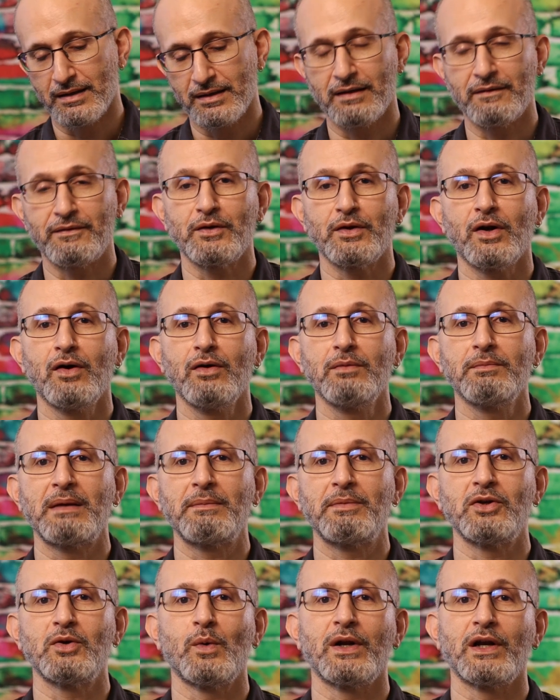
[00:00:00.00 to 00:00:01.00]
If you don't,
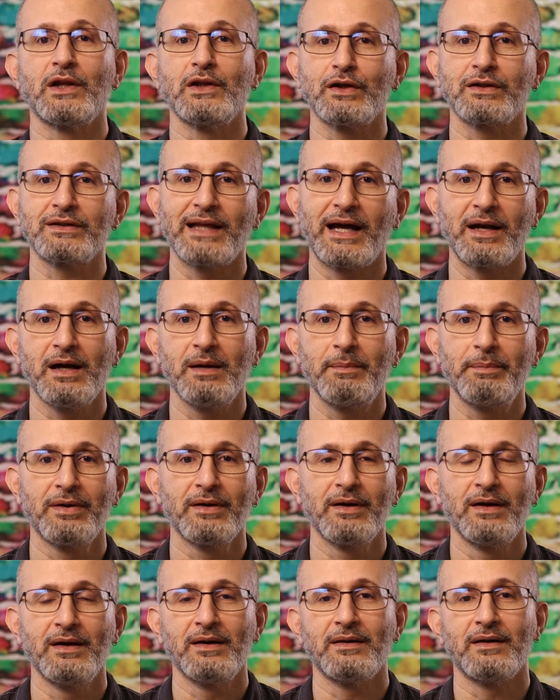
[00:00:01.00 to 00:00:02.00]
maybe you want to look that up.
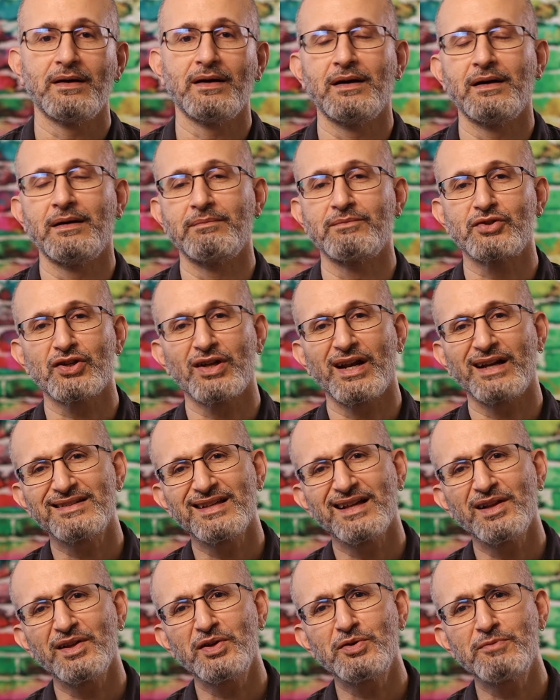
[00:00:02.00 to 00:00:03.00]
Should I
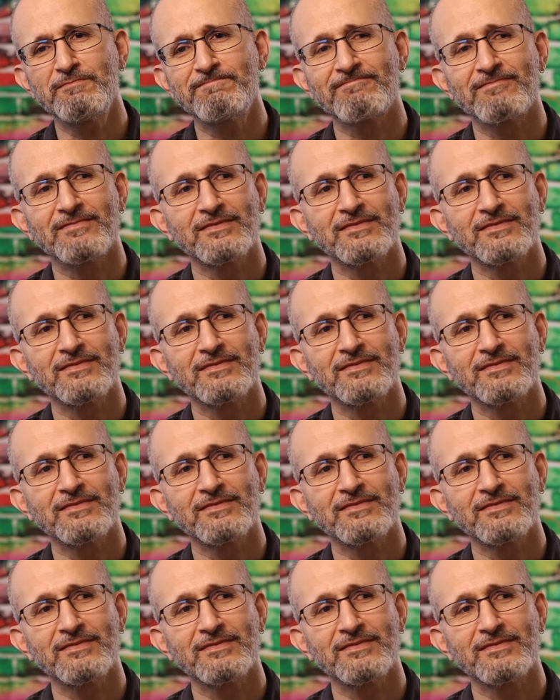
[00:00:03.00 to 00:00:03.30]
tell you?